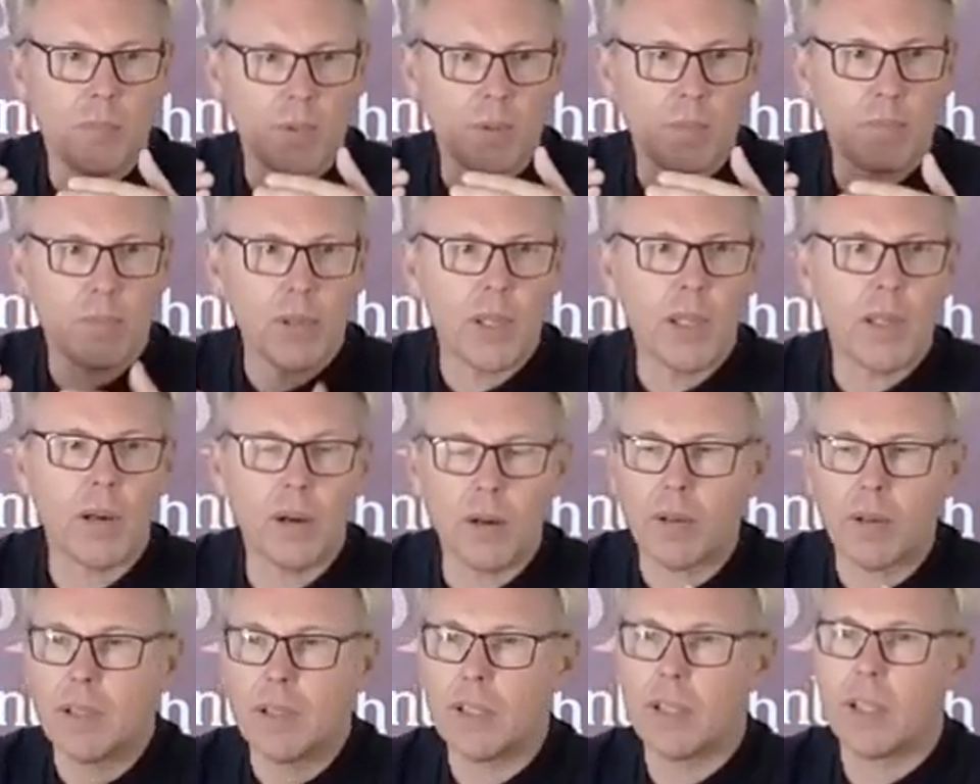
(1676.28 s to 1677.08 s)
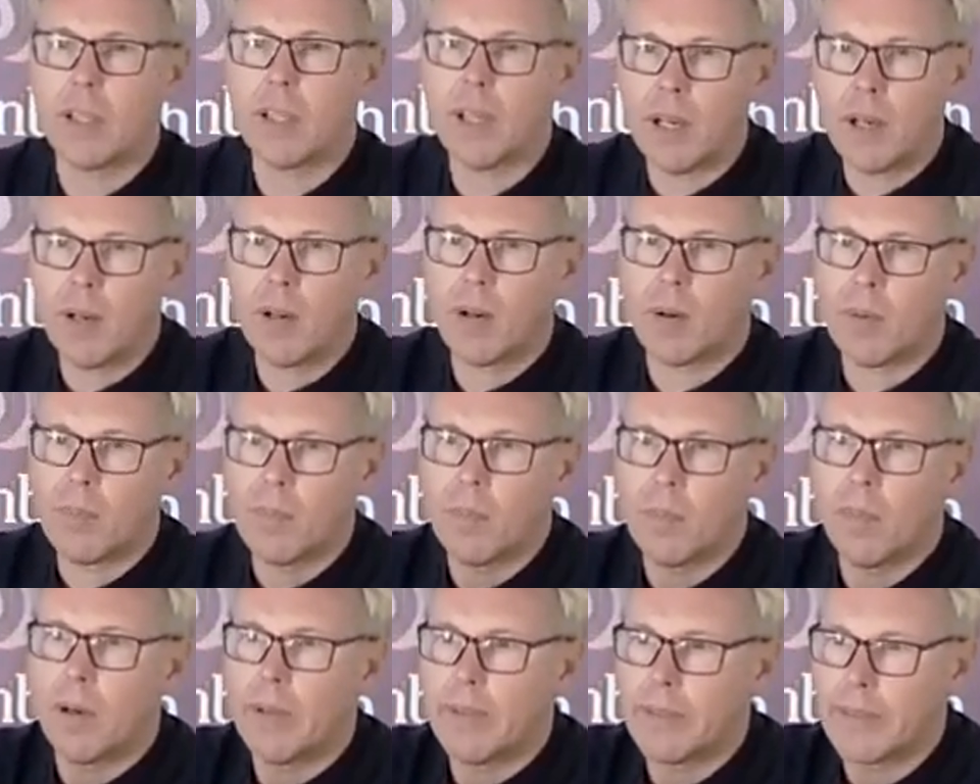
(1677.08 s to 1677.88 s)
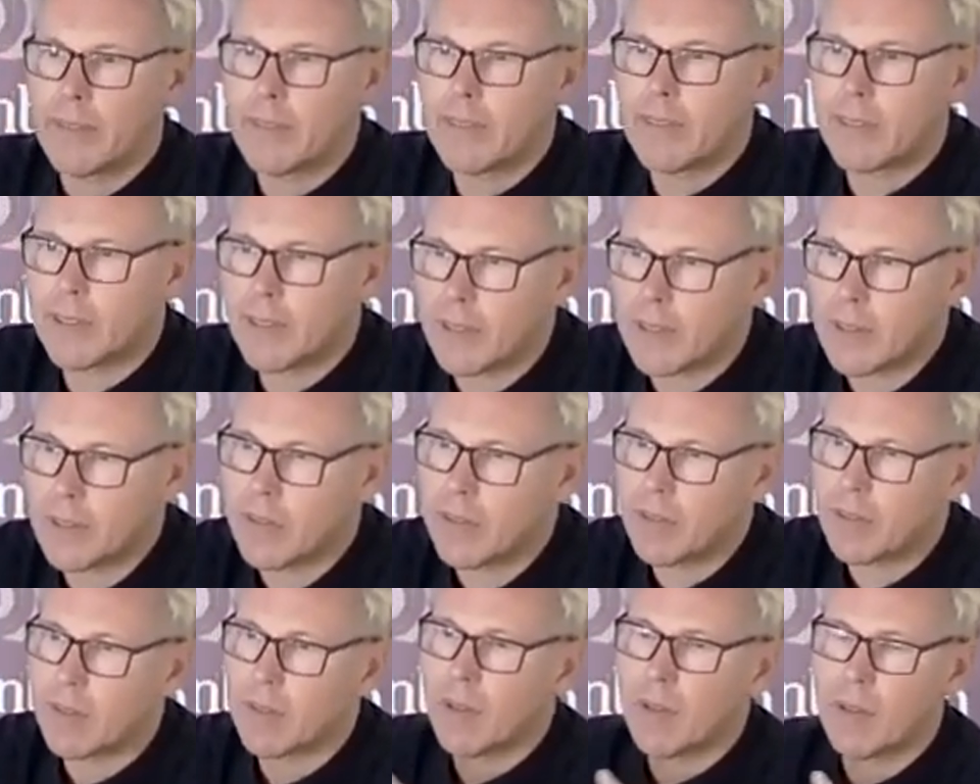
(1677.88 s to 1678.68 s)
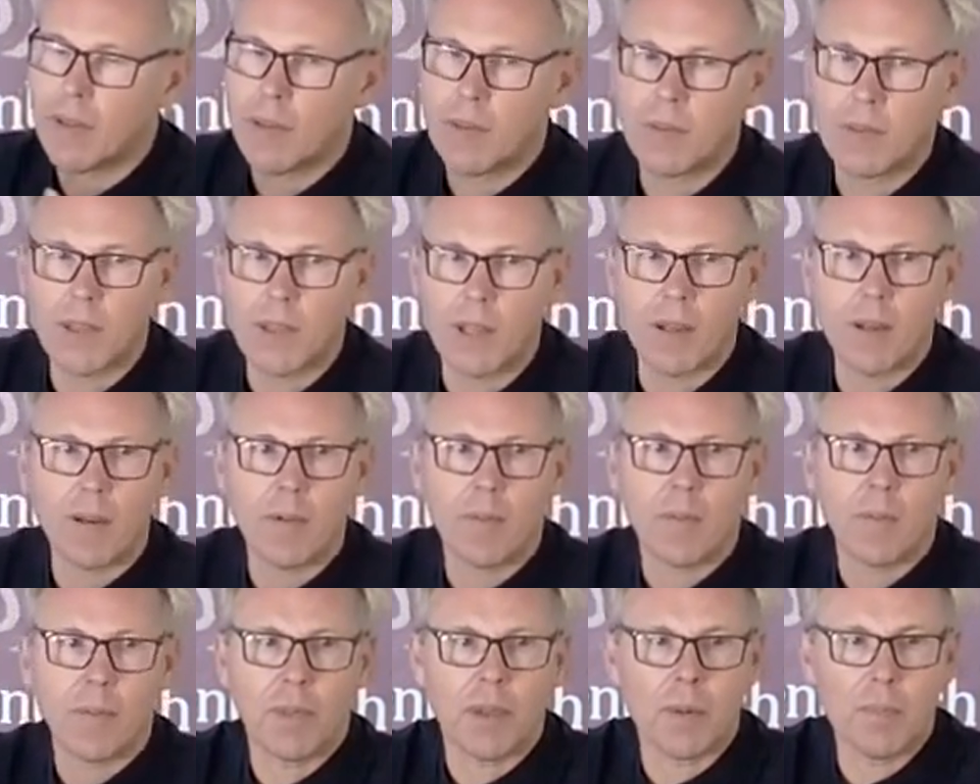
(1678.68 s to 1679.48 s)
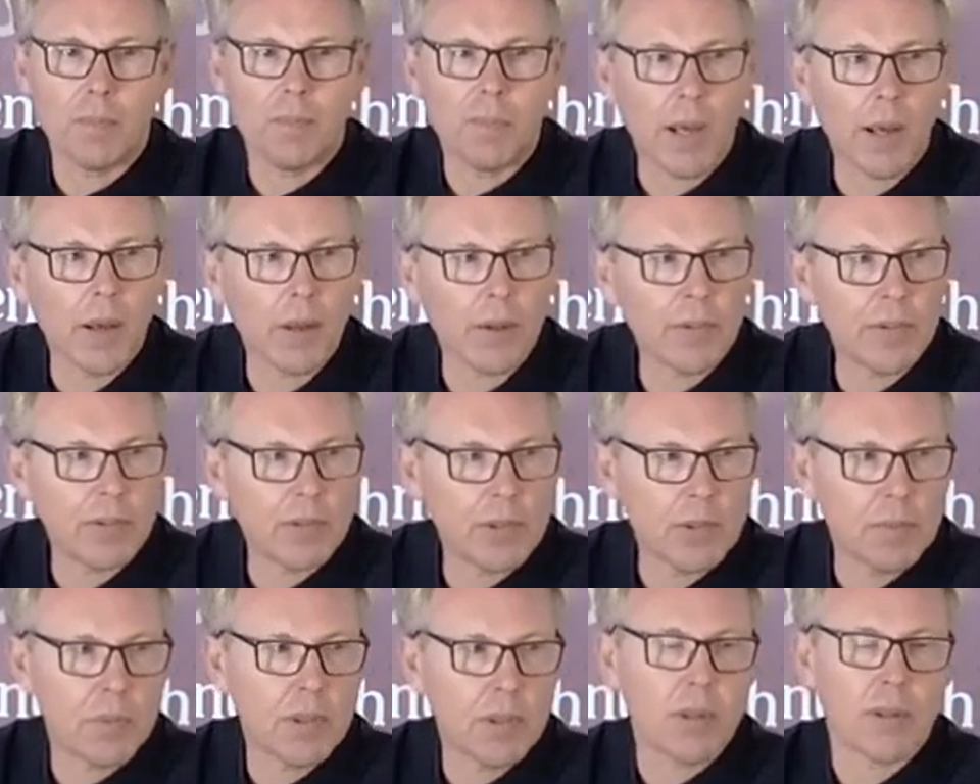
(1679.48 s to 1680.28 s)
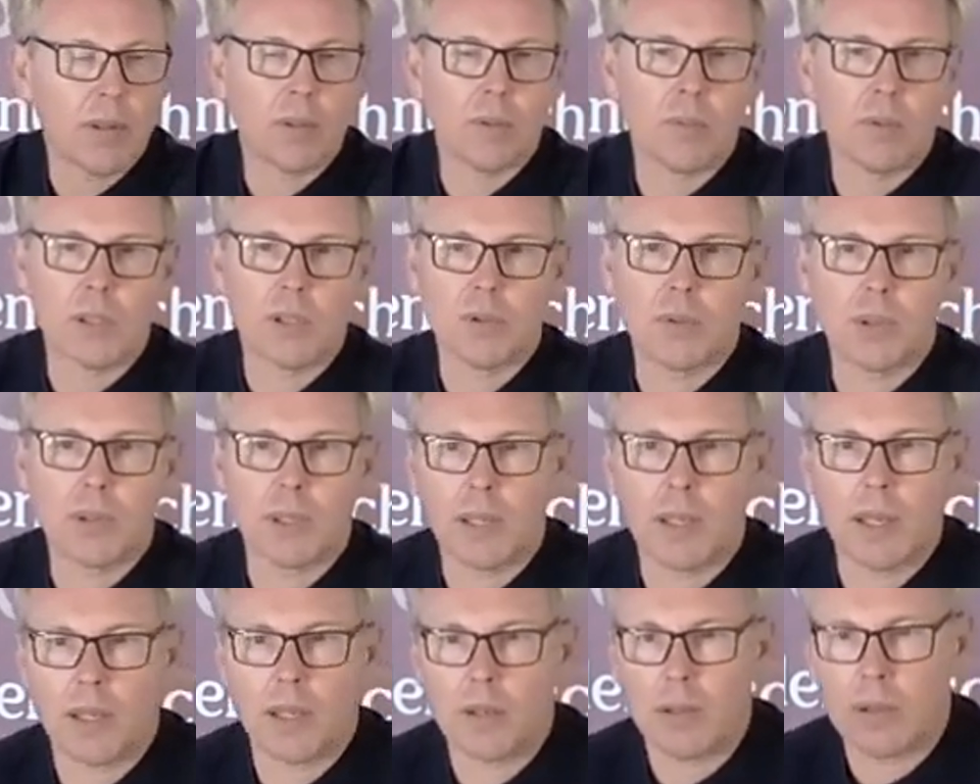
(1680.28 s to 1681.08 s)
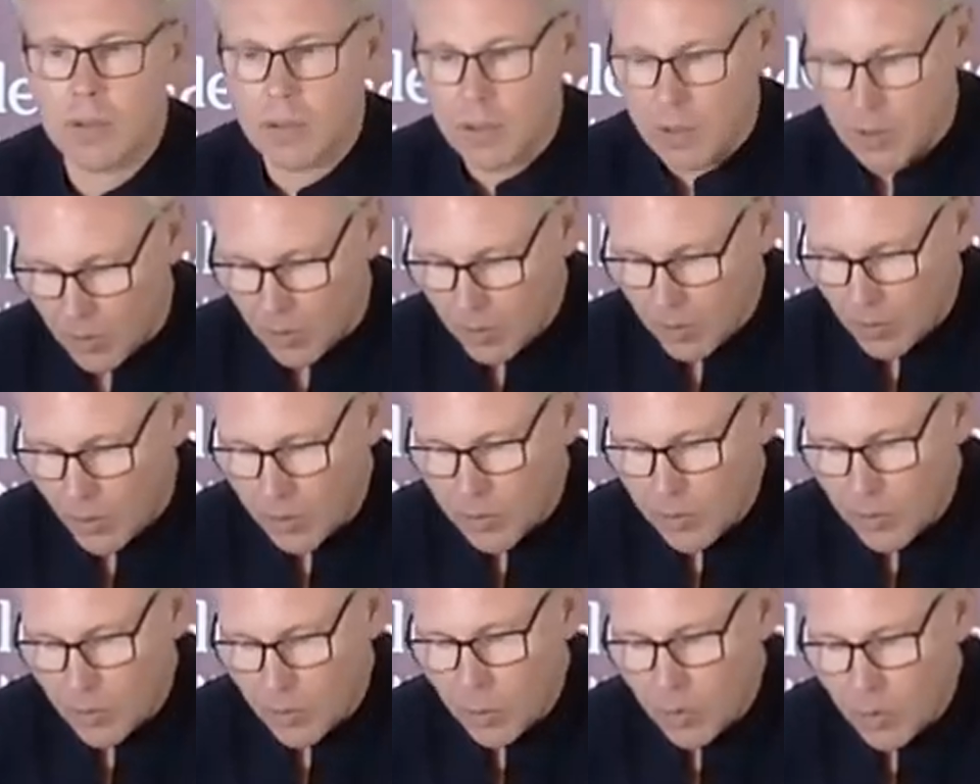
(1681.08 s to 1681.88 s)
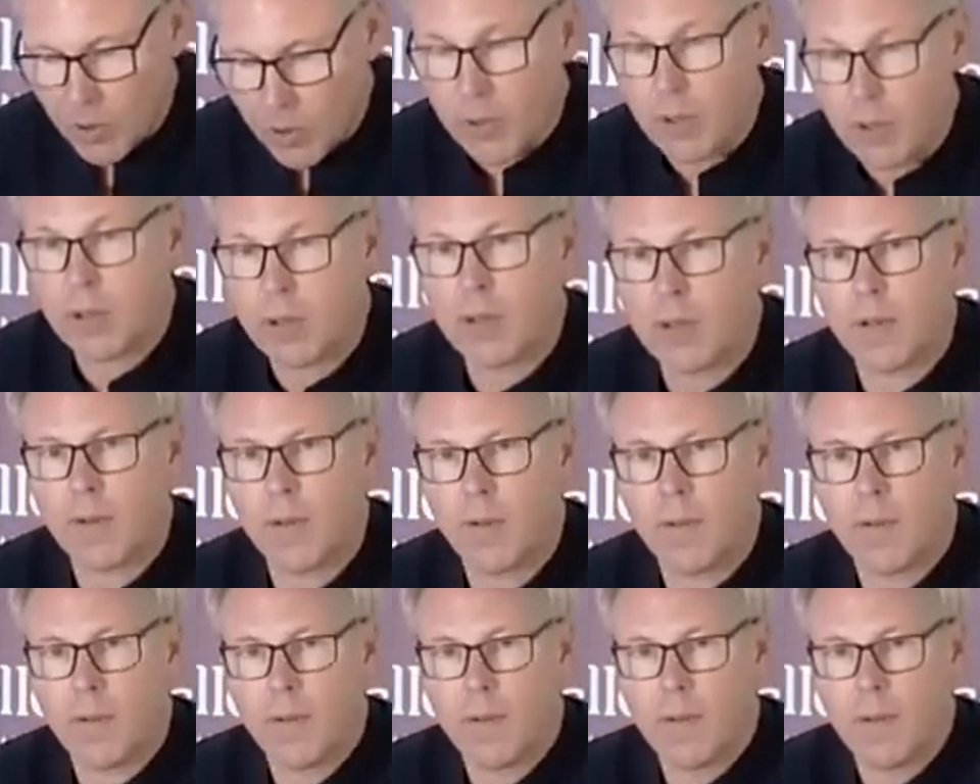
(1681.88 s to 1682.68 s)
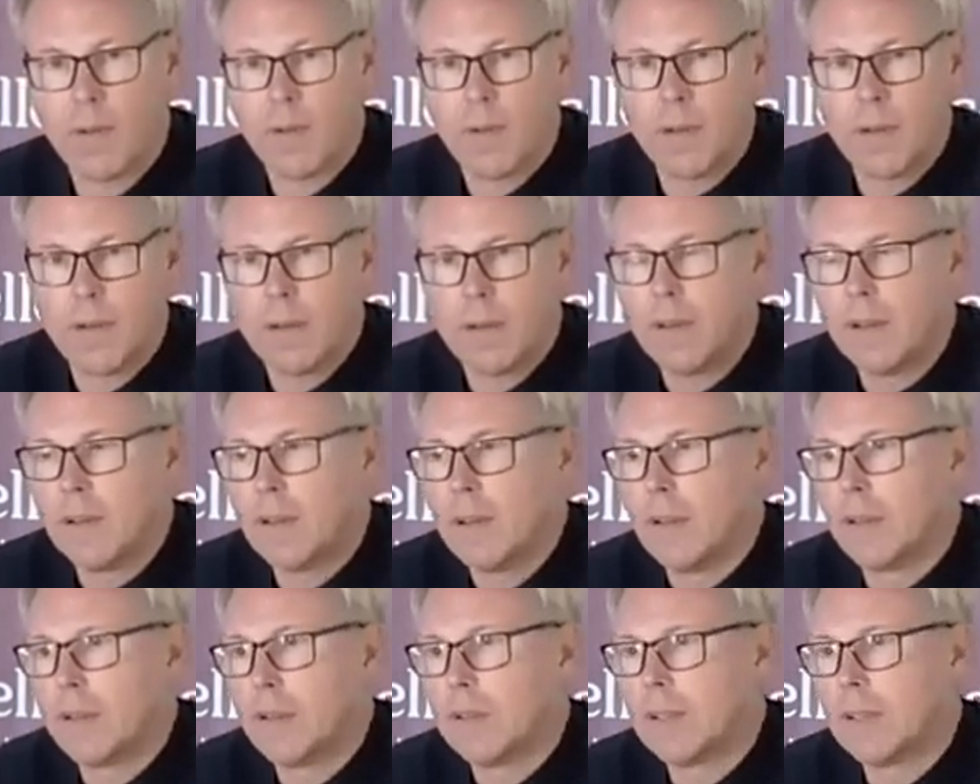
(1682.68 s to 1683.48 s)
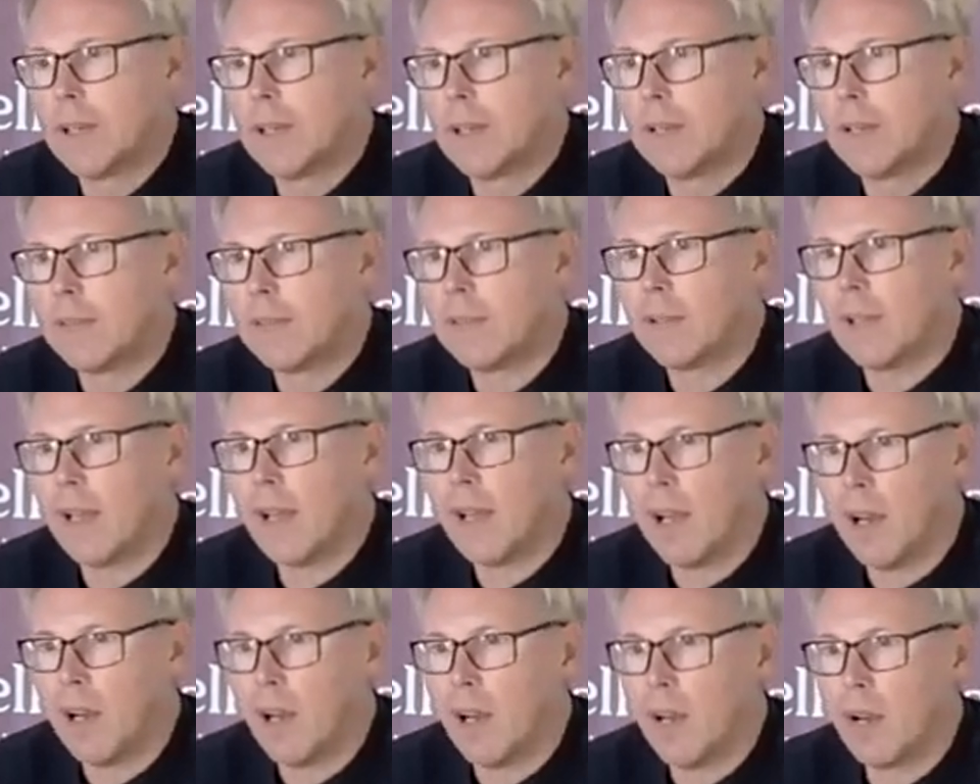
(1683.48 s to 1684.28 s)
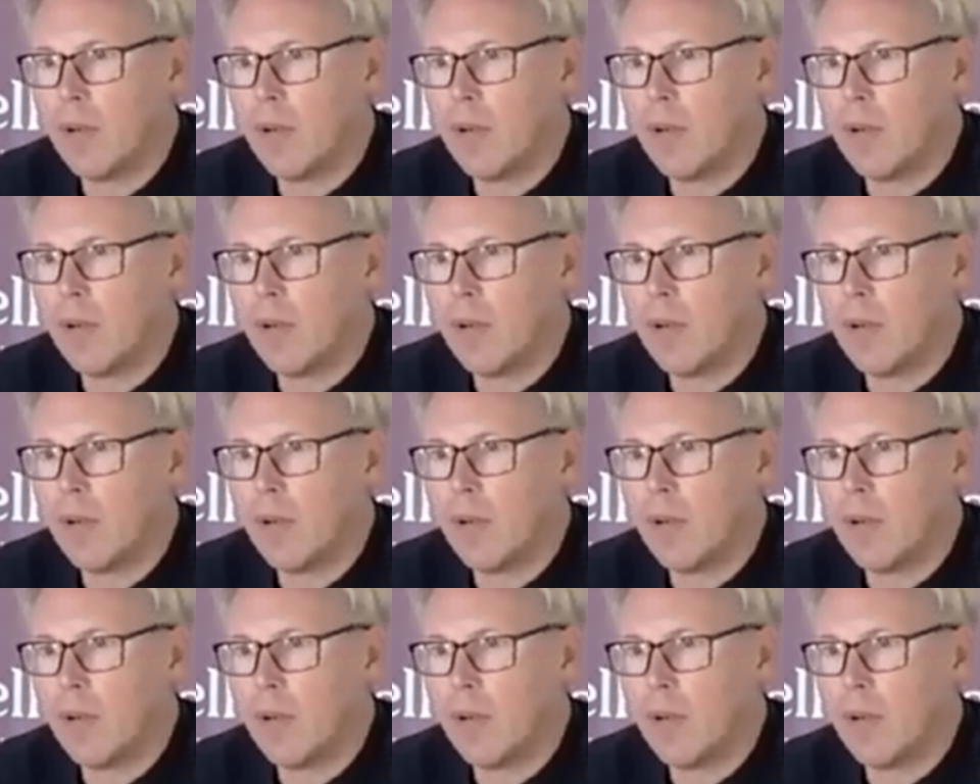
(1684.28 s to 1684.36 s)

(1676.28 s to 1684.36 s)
beyond here are monsters, the, the boundary beyond which we cannot go. What work does our